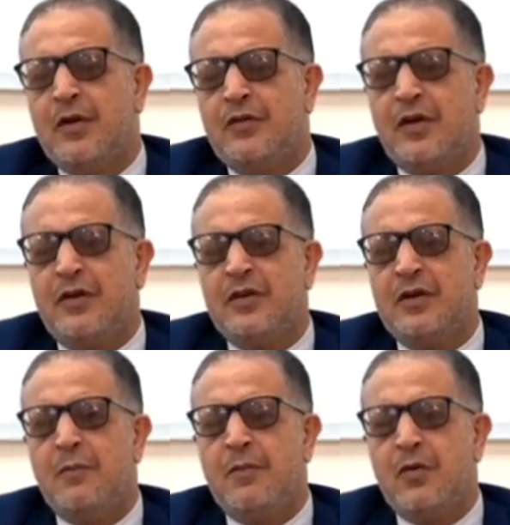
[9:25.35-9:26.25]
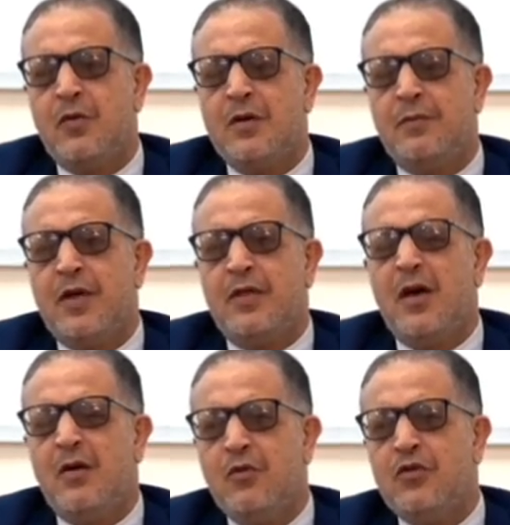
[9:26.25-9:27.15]
Starting number one by
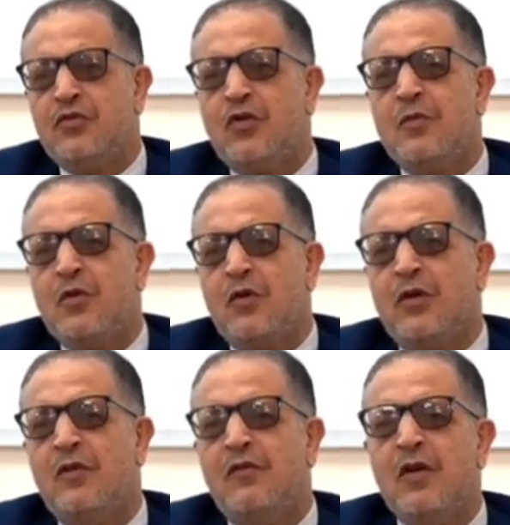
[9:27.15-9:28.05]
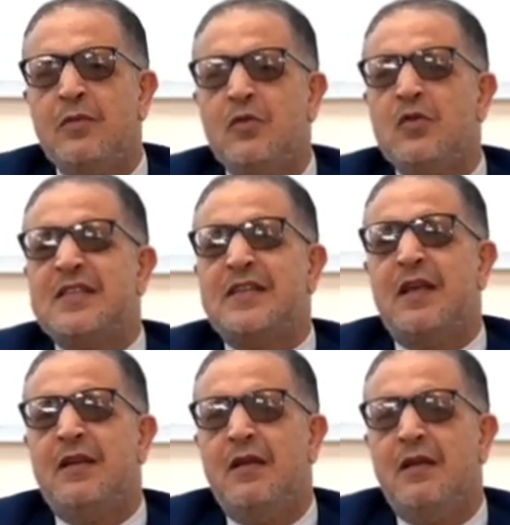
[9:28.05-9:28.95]
the most common organ involvement was
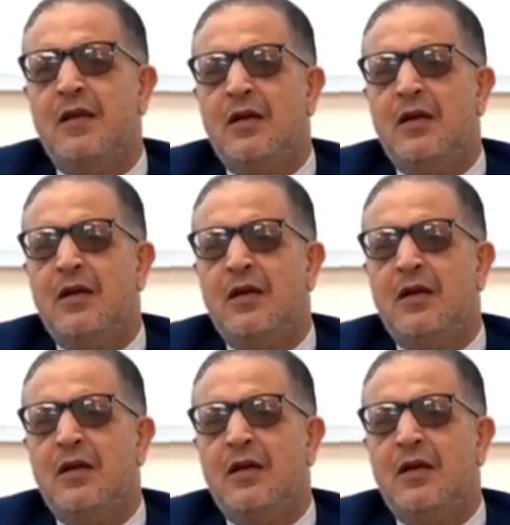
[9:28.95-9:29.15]
skin.